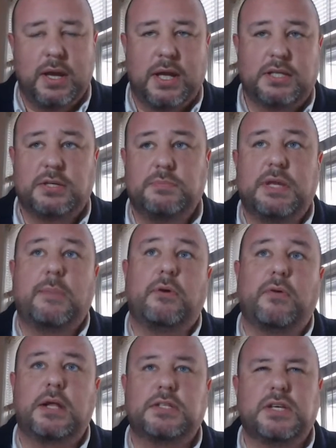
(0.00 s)
And some
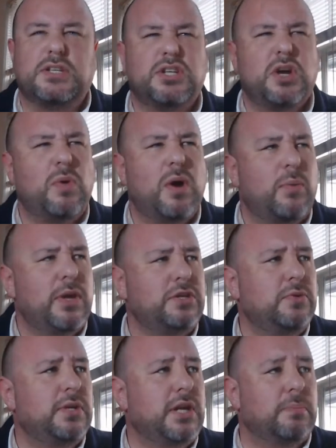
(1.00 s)
Democrat says, you know what? We
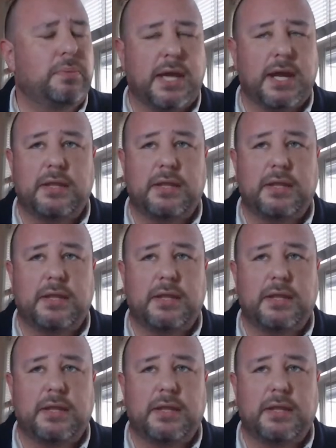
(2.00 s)
do need a plan.